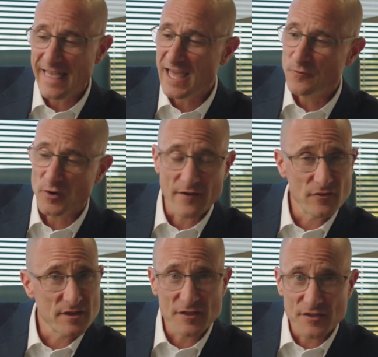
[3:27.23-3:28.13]
And
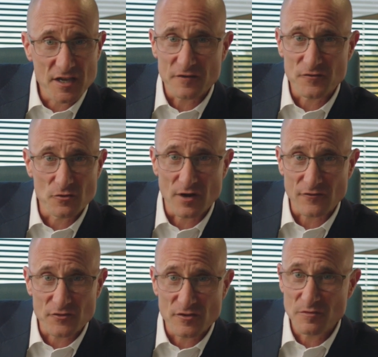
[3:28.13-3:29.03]
whatever they think of you
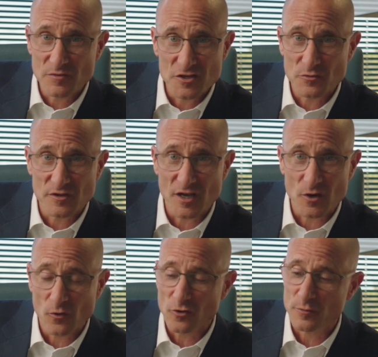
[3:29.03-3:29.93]
after they meet you in that
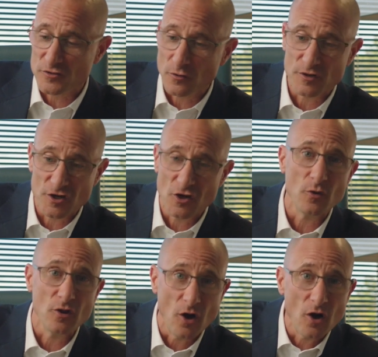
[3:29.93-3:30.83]
courtroom is going to
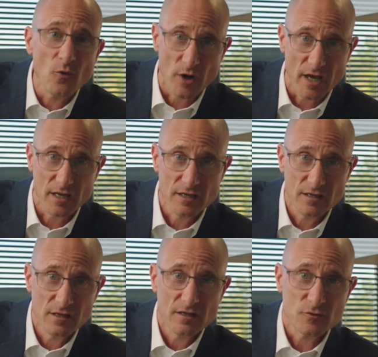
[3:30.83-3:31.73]
go a long way
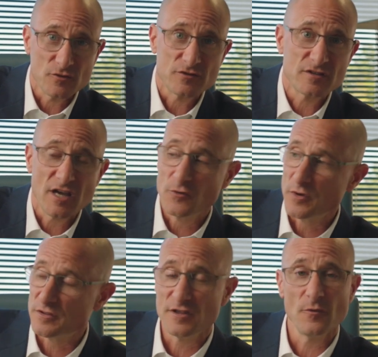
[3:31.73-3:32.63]
towards deciding
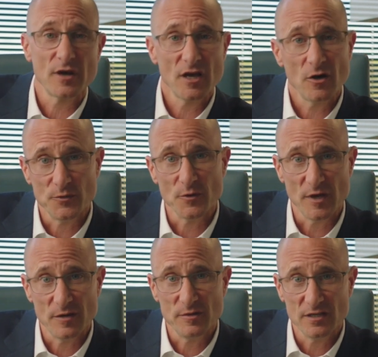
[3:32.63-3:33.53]
whether they want to help your
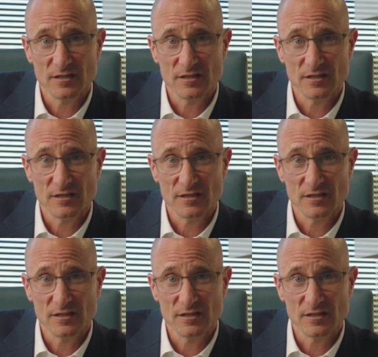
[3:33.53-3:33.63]
baby.